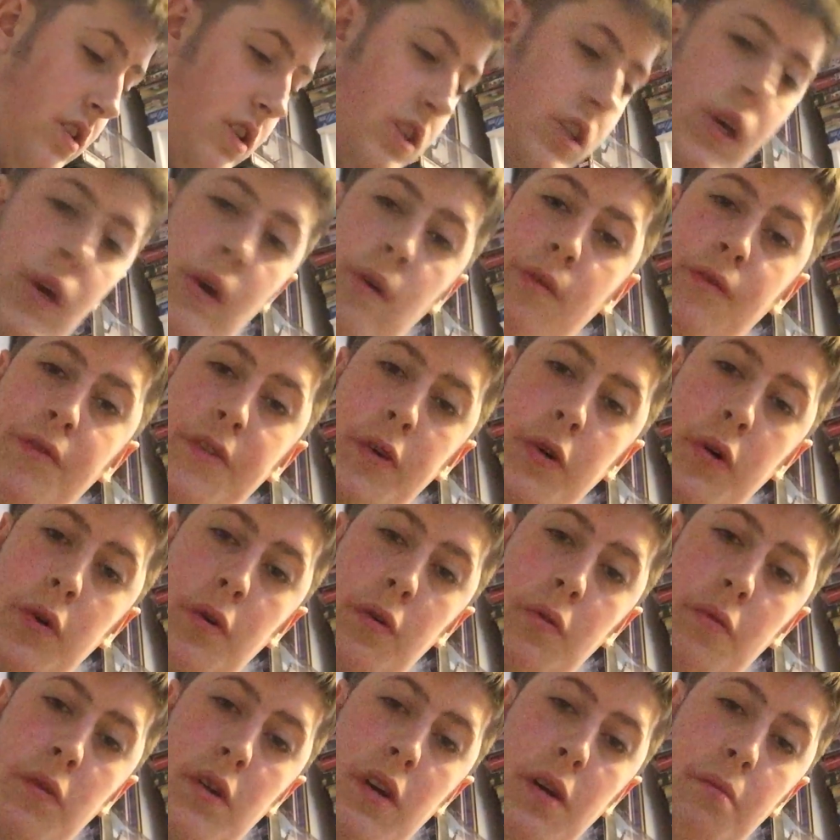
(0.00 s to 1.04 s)

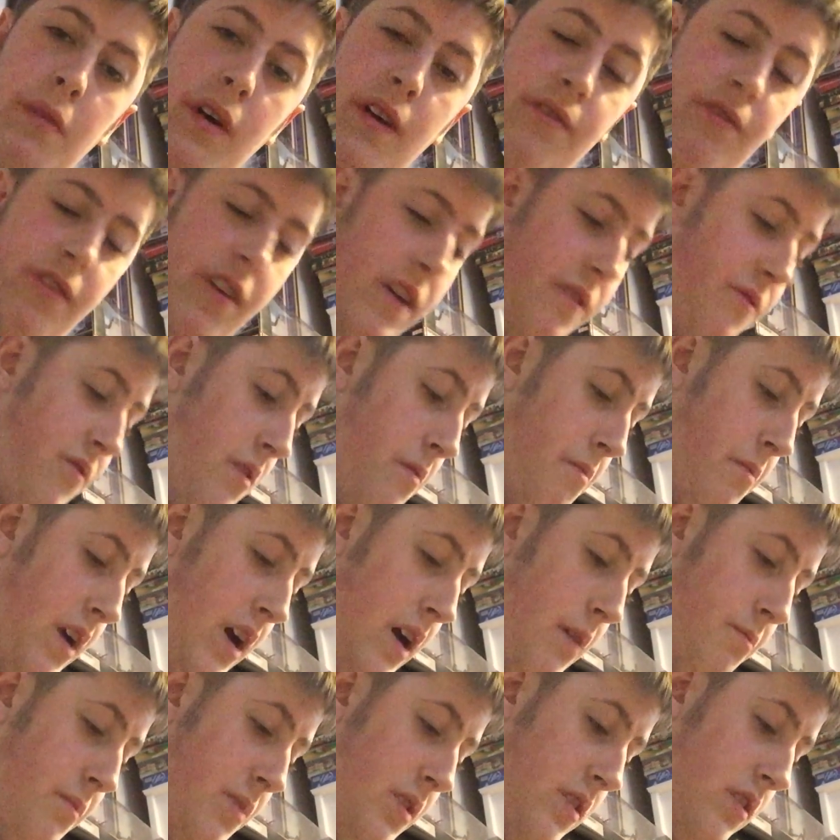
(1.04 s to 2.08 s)
2-4, one of my favourite
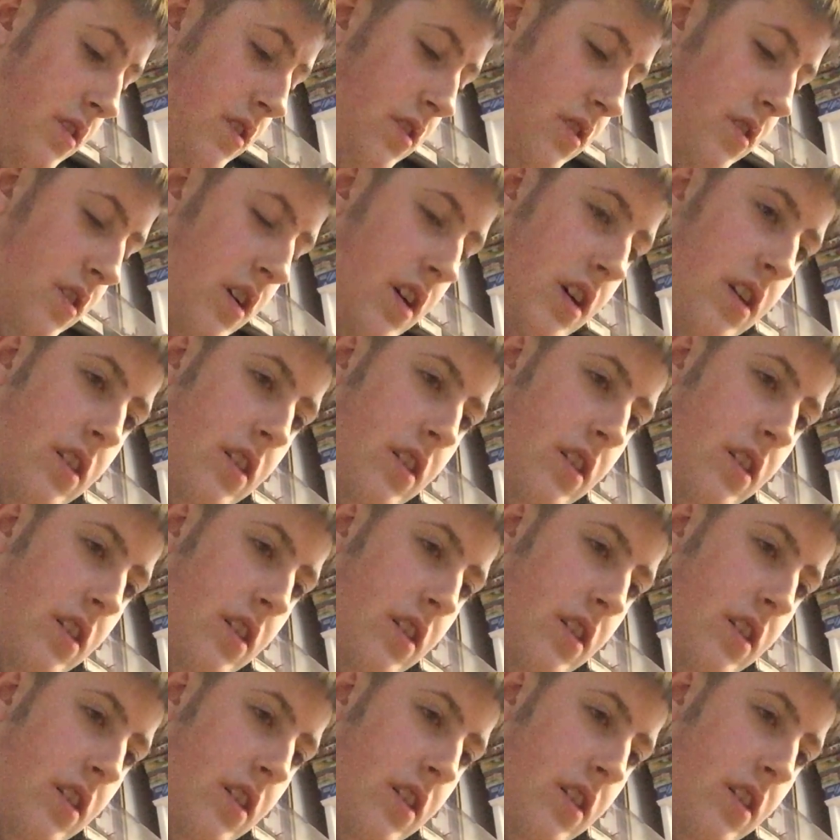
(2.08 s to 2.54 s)
maps.